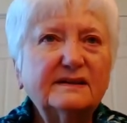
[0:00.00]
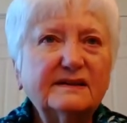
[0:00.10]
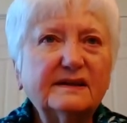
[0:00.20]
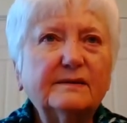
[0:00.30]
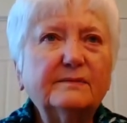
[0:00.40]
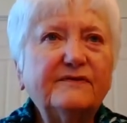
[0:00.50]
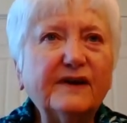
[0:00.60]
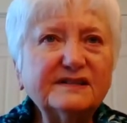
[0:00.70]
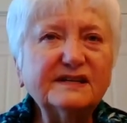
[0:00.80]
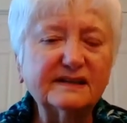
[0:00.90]
the
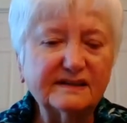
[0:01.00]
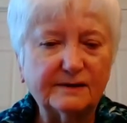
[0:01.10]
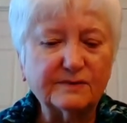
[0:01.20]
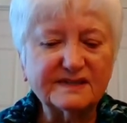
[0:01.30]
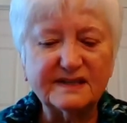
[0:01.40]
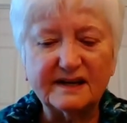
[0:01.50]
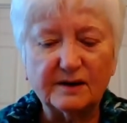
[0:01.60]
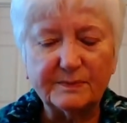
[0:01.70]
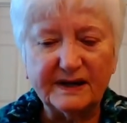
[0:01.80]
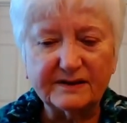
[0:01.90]
funding that was sent
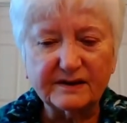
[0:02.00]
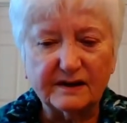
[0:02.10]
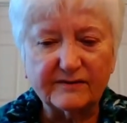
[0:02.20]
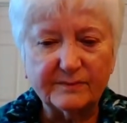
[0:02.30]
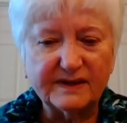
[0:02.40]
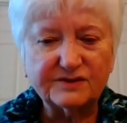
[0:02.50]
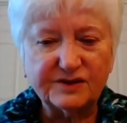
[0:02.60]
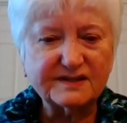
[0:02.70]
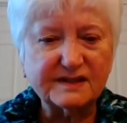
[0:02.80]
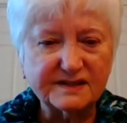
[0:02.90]
out by the government,
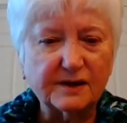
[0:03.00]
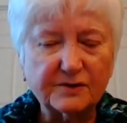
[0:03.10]
just as